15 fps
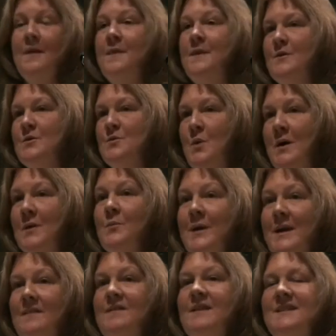There was 1
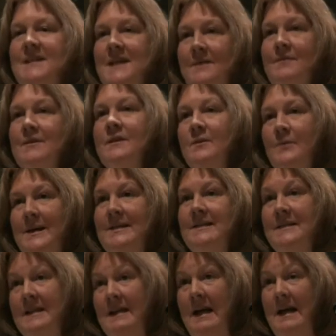week that David
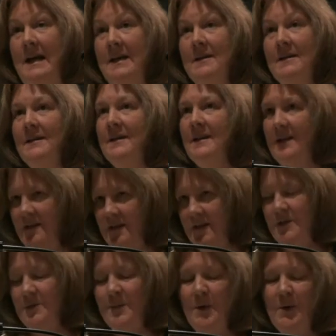Lorenz and I, and he
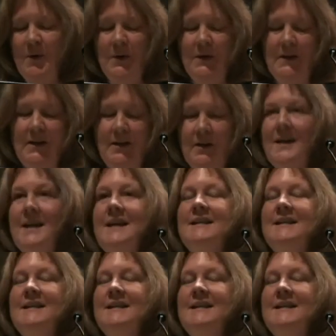spoke earlier,